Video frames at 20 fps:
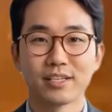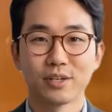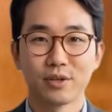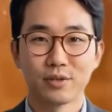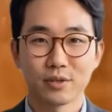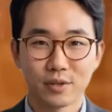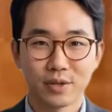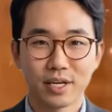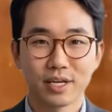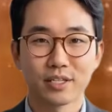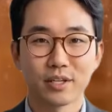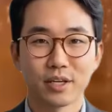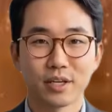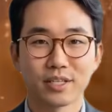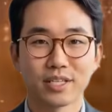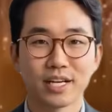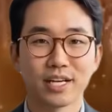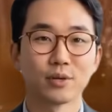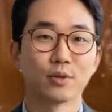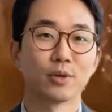underbelly
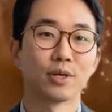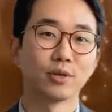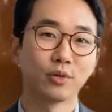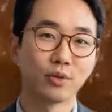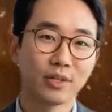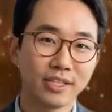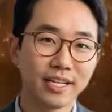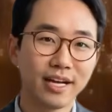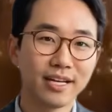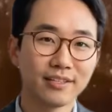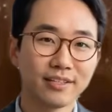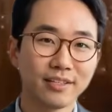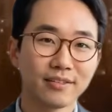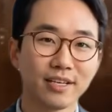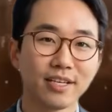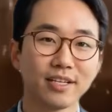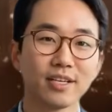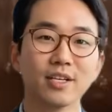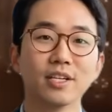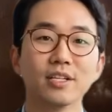detonation, throwing
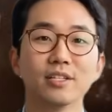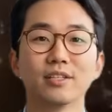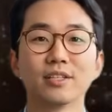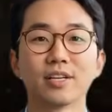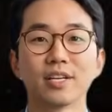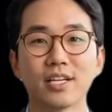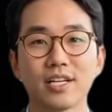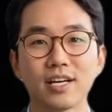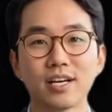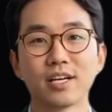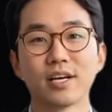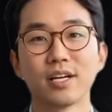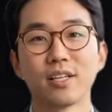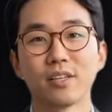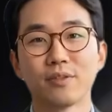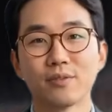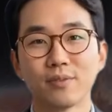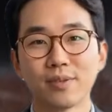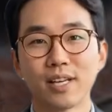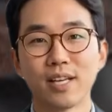structural debris into the
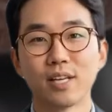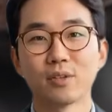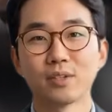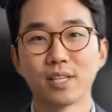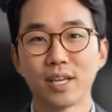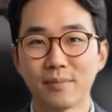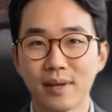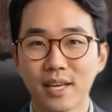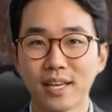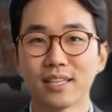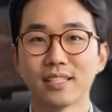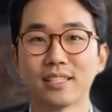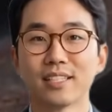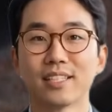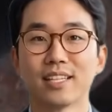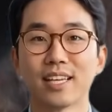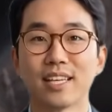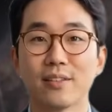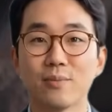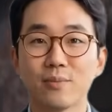air. This